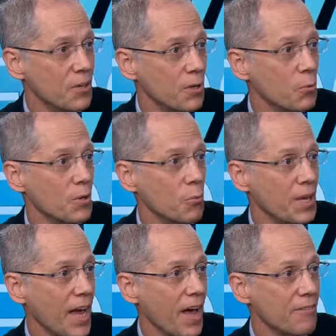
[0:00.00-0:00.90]

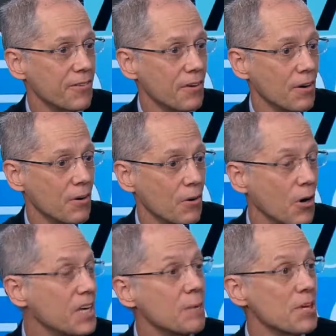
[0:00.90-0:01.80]
we have
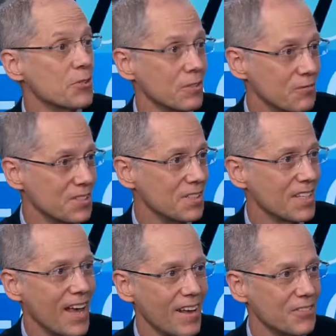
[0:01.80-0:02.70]
our EMS
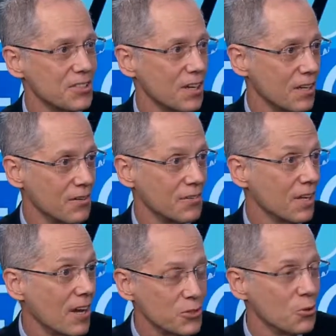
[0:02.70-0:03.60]
services have
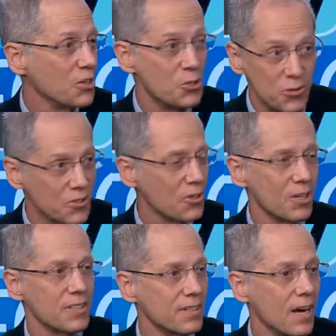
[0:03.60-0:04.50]
naloxone and uses it
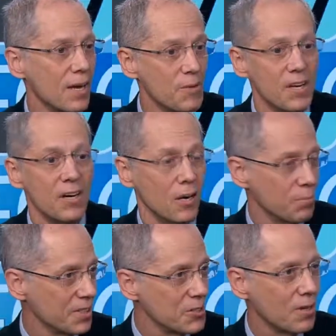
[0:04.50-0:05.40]
all the time. Our
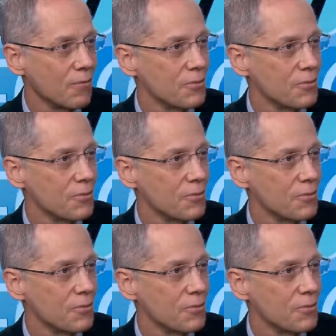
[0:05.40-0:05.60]
police